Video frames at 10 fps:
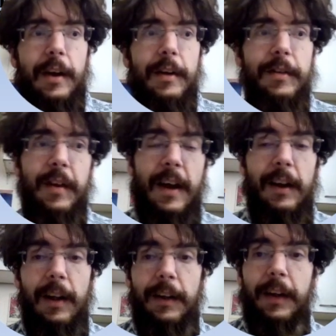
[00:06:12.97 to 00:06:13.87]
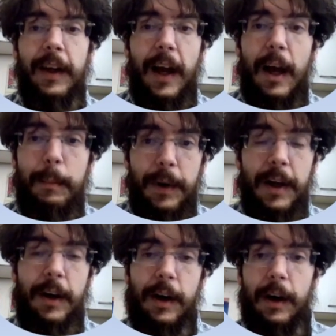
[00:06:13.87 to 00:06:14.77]
sail the Cape
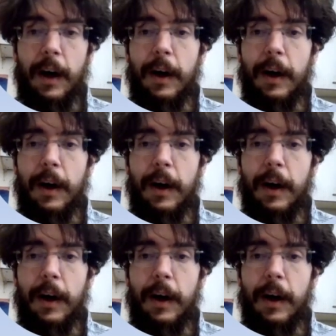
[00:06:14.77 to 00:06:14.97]
here.